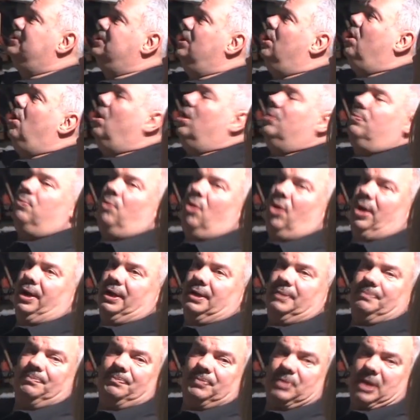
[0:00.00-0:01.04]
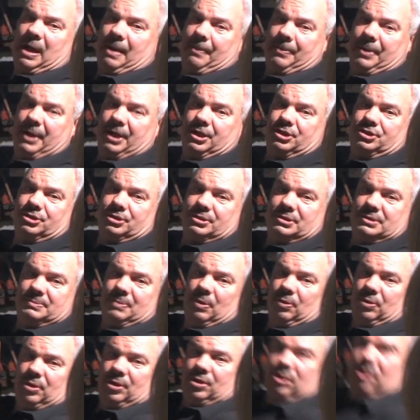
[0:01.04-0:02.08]
a hardwired combination
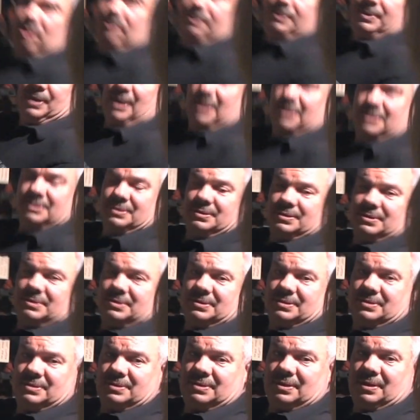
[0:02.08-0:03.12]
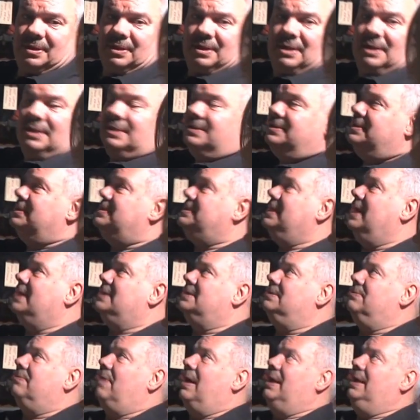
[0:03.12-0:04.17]
smoke carbon
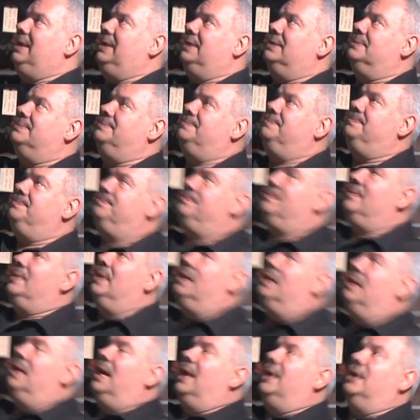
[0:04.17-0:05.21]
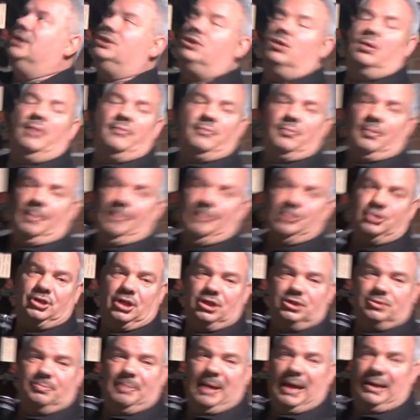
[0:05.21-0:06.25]
detector right here. And then you don't have to worry about
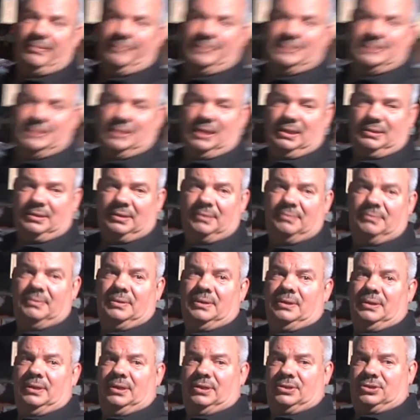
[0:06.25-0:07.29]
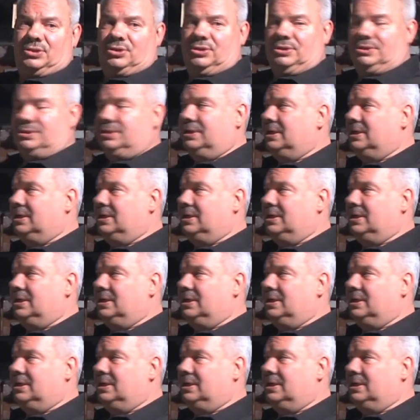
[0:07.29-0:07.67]
changing batteries or nothing. It's good to